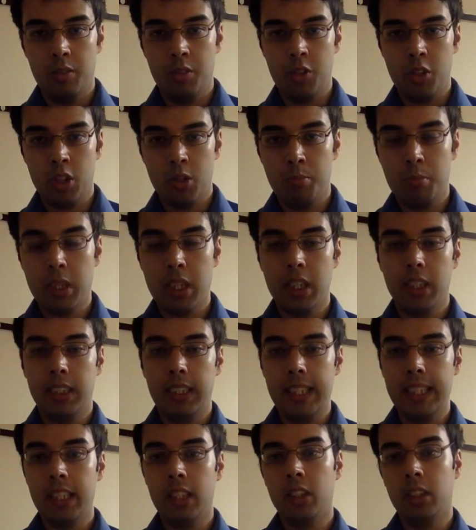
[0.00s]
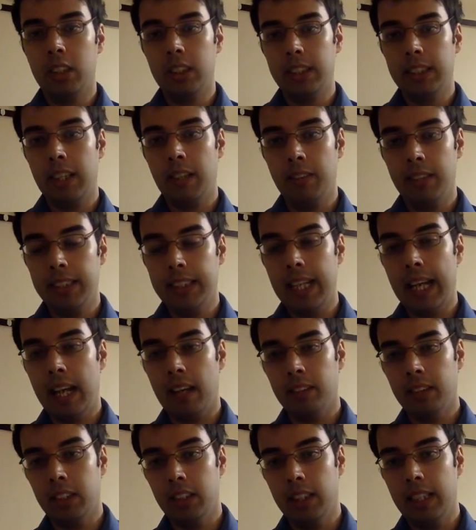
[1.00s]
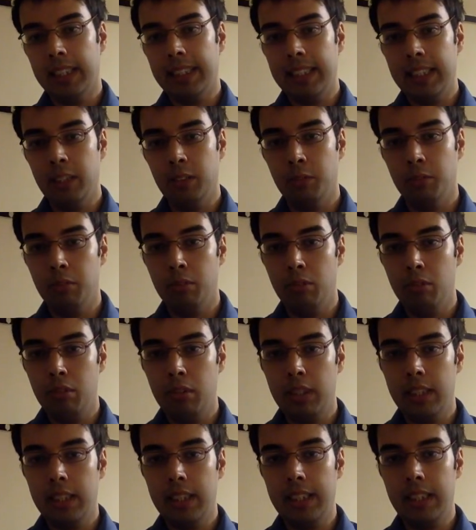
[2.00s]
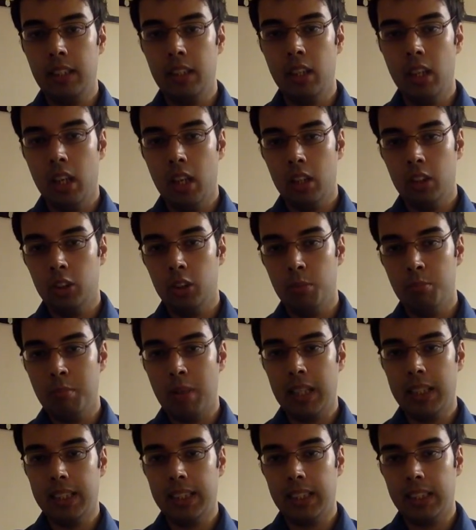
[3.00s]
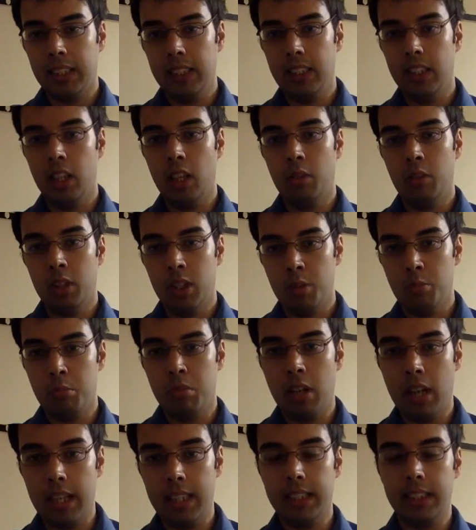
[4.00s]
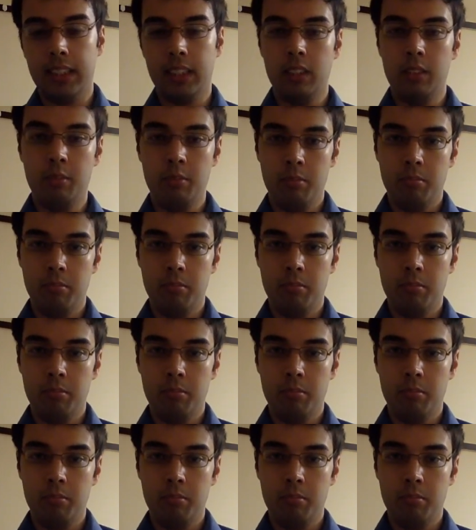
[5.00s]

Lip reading: just because he couldn't sell his house unless he really dramatically lowered the price.